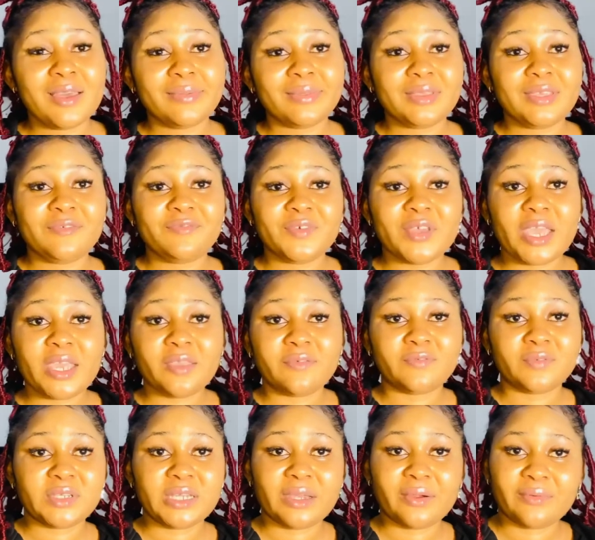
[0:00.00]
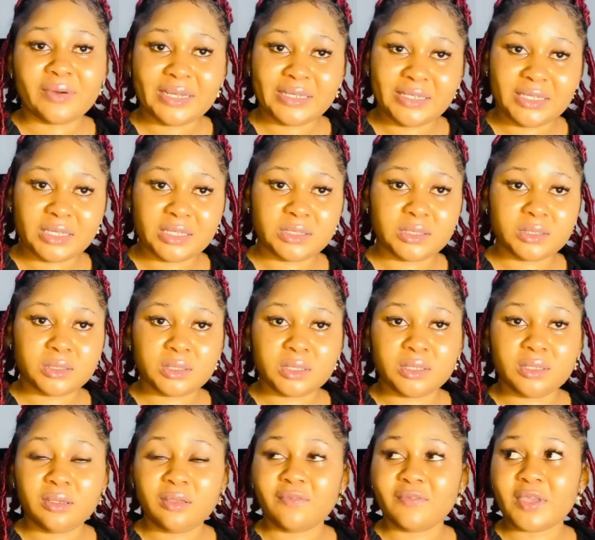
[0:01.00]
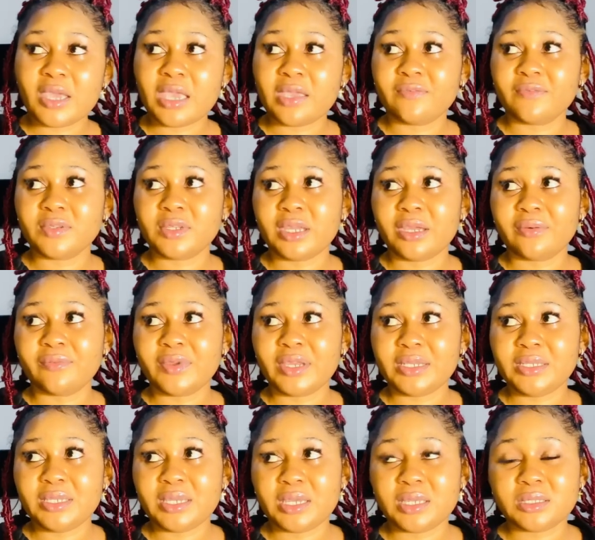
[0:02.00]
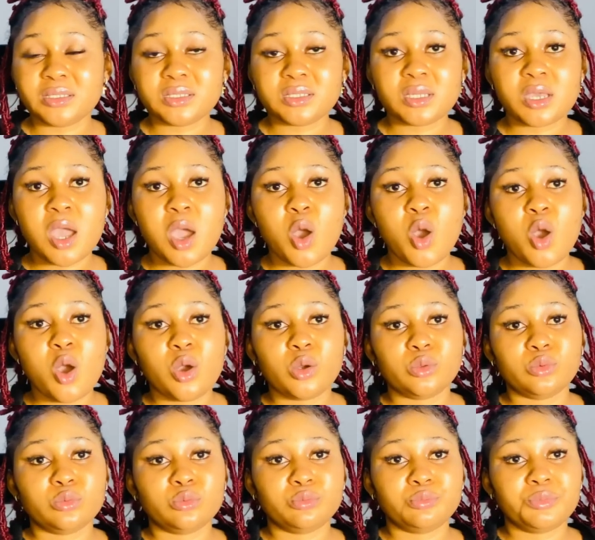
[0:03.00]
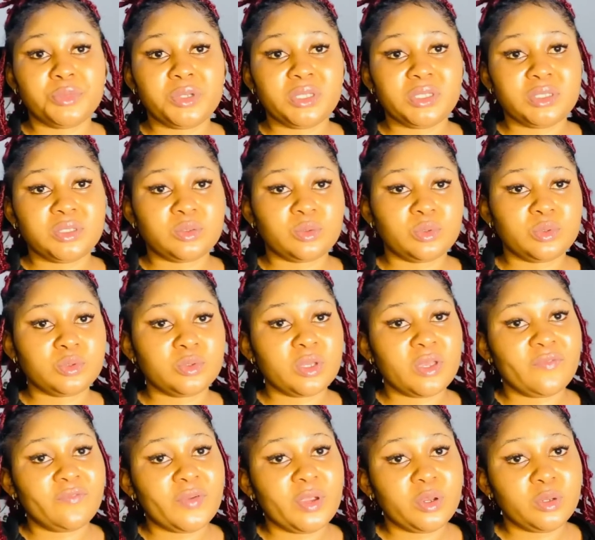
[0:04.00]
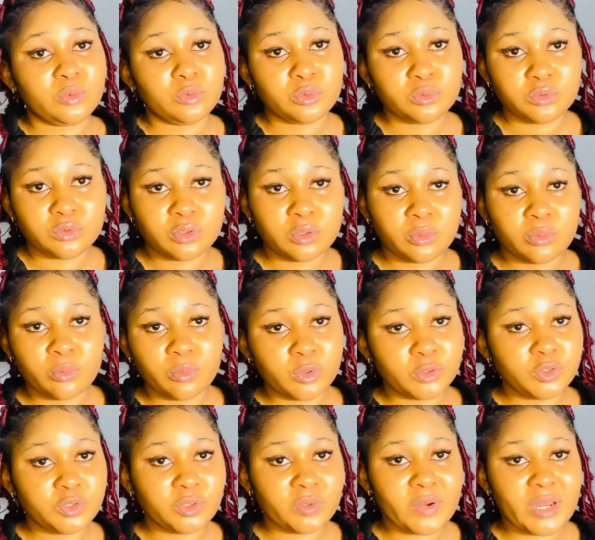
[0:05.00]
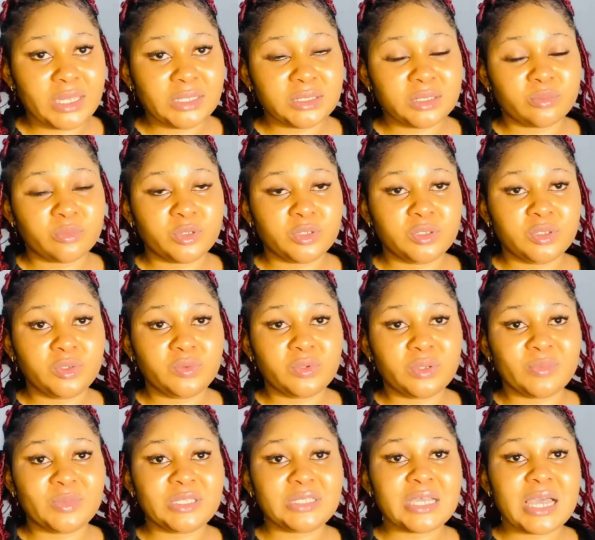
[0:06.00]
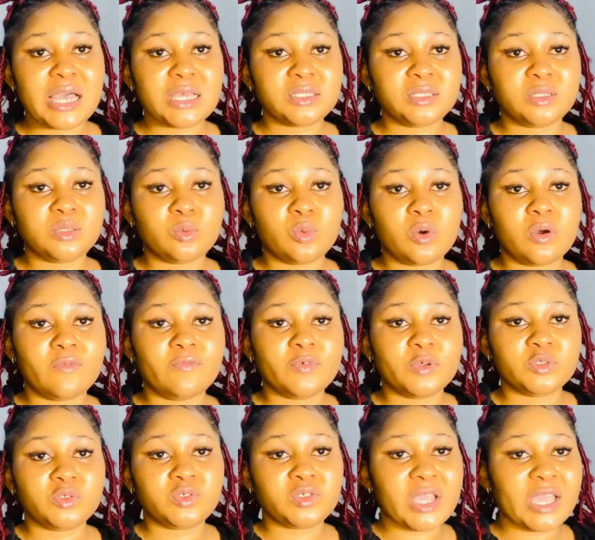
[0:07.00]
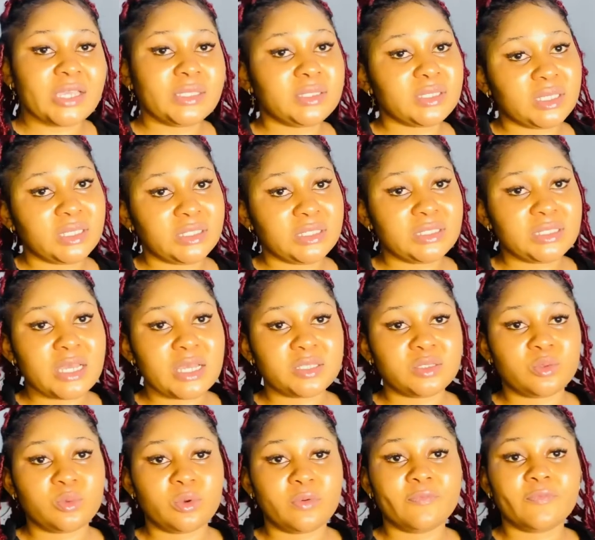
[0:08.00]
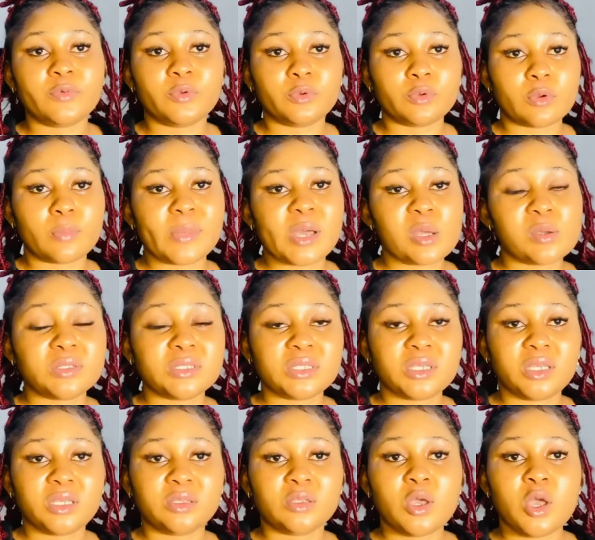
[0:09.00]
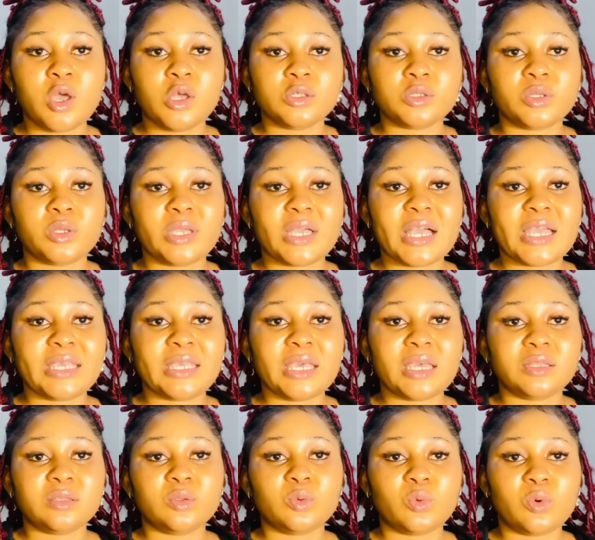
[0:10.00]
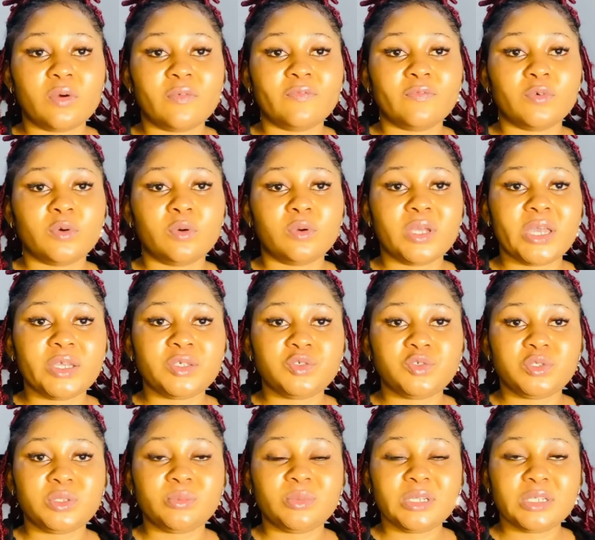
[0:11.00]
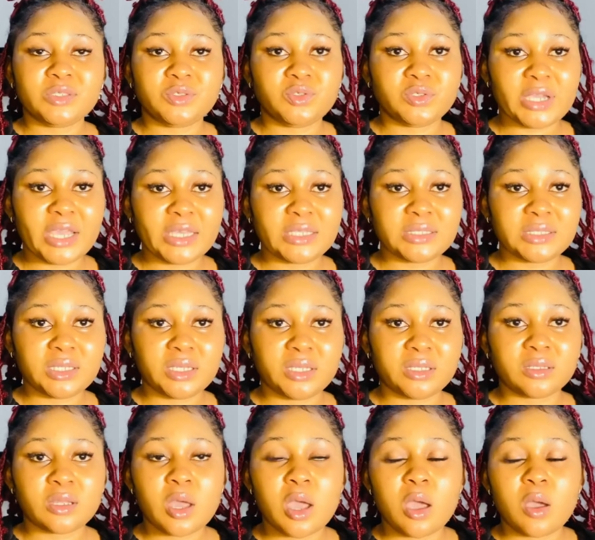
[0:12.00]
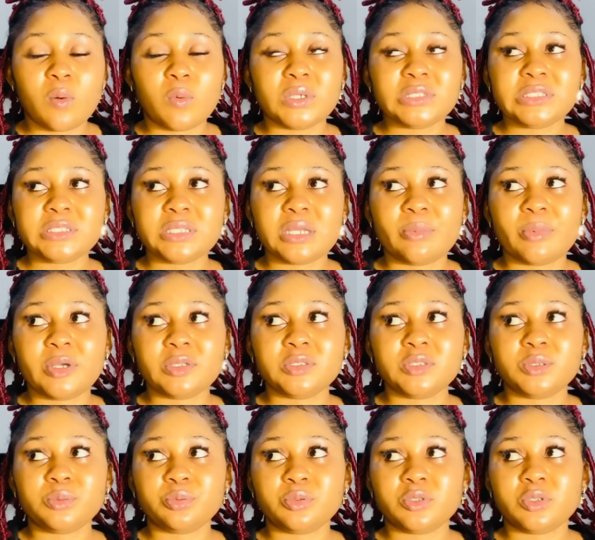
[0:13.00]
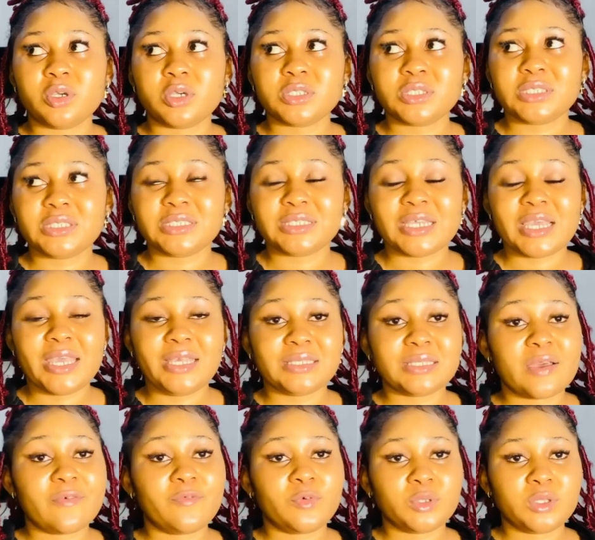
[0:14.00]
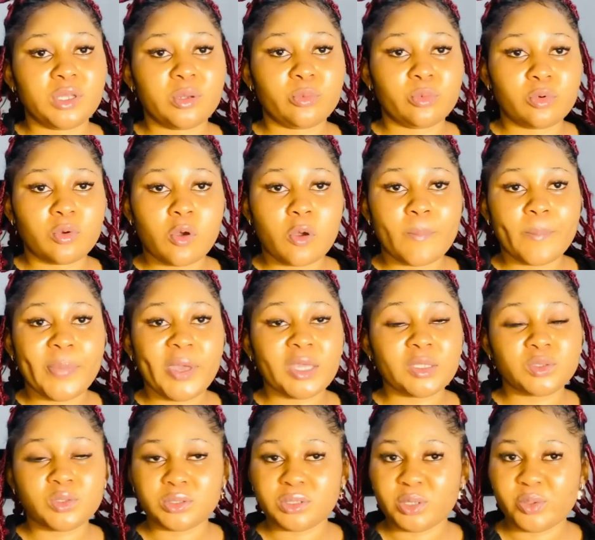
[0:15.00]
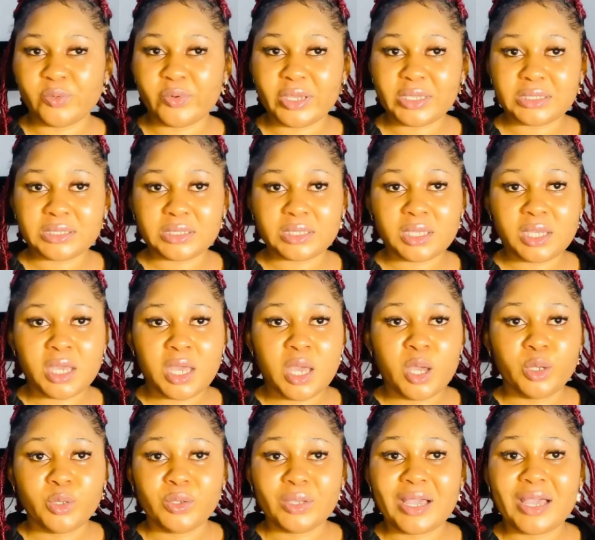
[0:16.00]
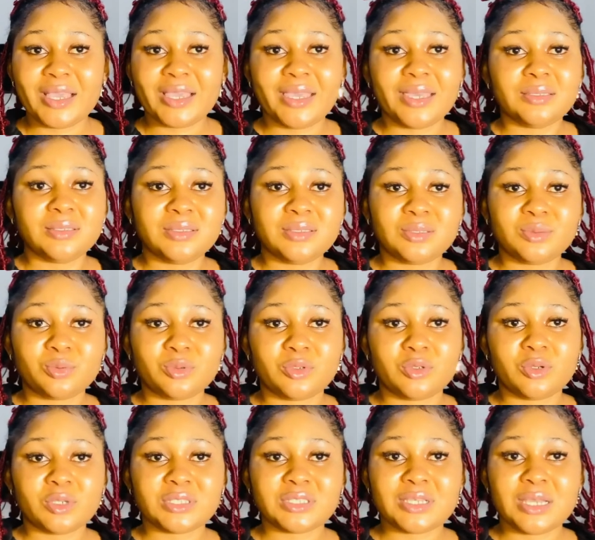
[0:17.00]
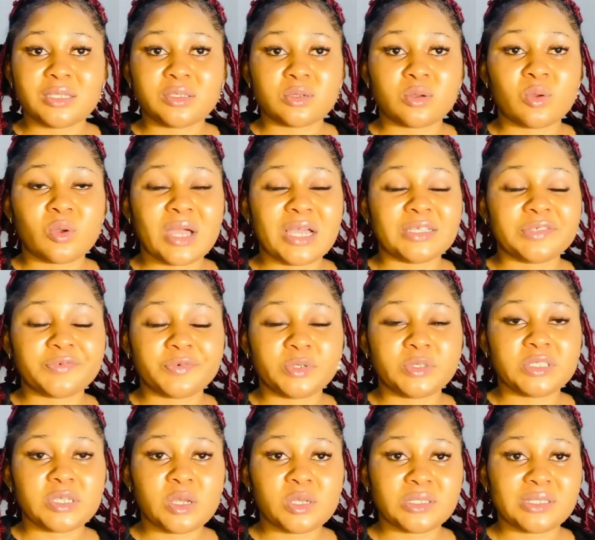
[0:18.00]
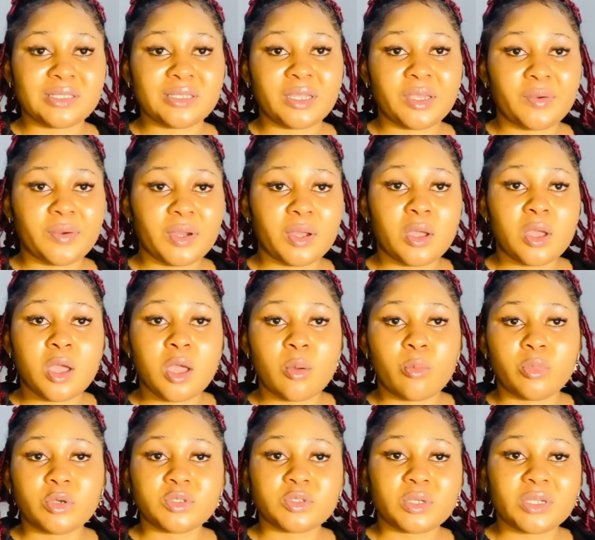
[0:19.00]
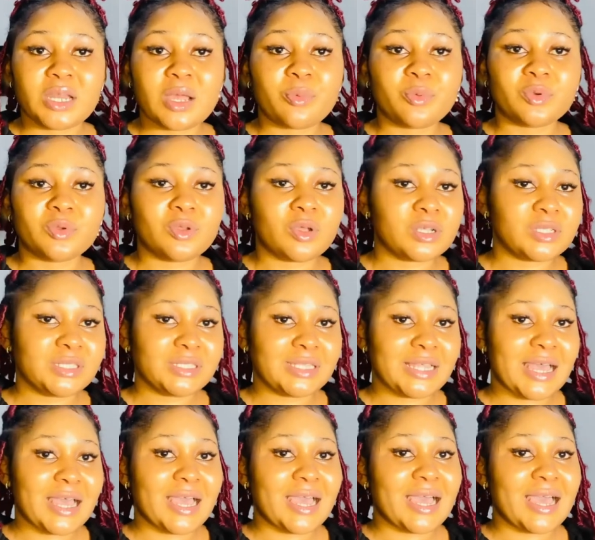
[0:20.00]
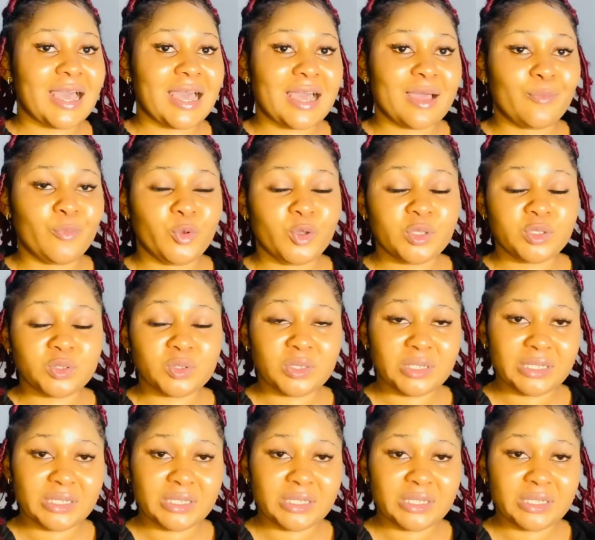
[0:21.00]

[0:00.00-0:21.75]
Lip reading: Nivea Even and Radiant. Nivea Even and Radiant is also a very good moisturizing body cream. It has the one for dry skin, it has the one for normal skin, so you can get the one for extremely dry skin. One thing about this product is that it's affordable compared to the rest. You can get this product as low as 4,000 naira, but other products that I'm going to